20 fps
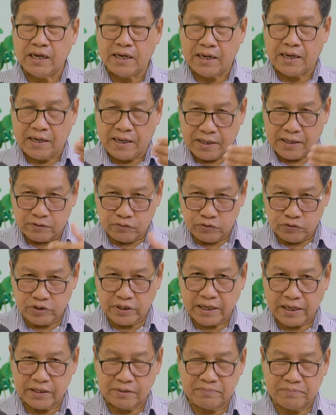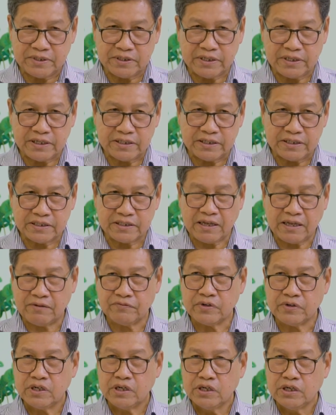to start the business itself.
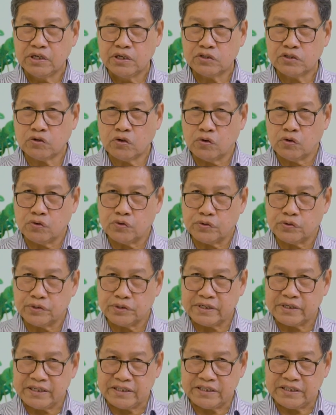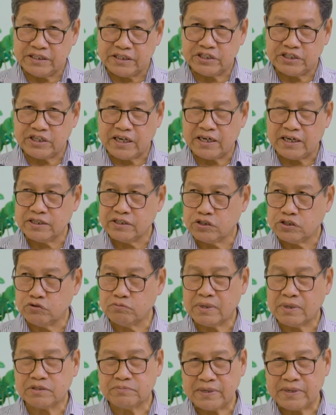So this is a challenge. You
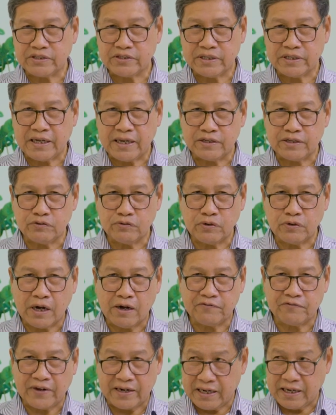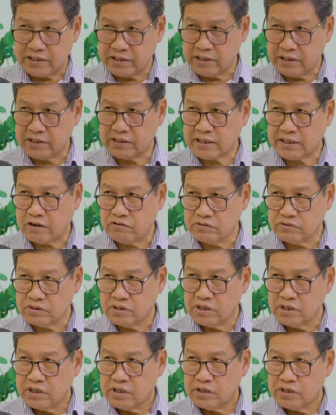must make sure that you are financially sound.
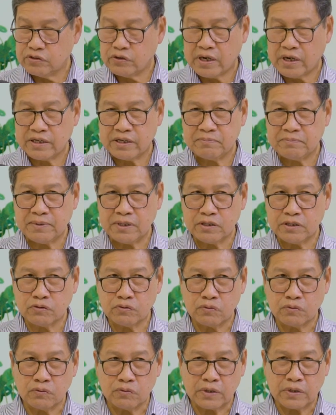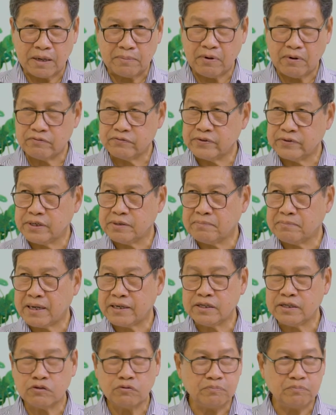You are able to come up with the
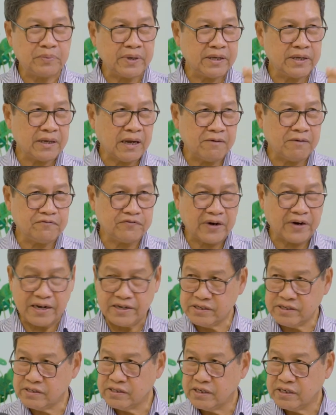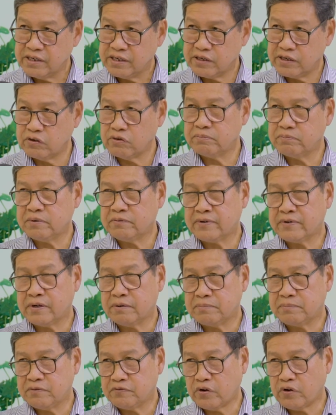money to pay upfront, you know,
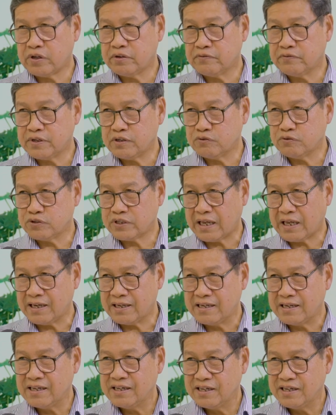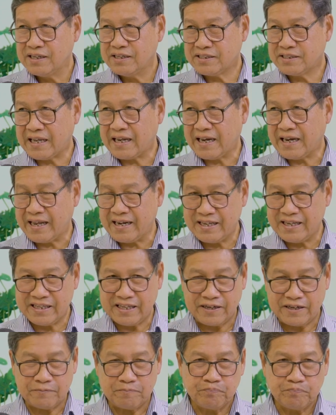before even you sell
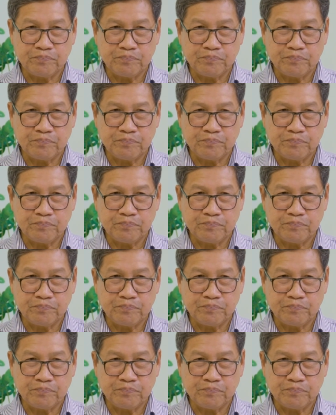anything.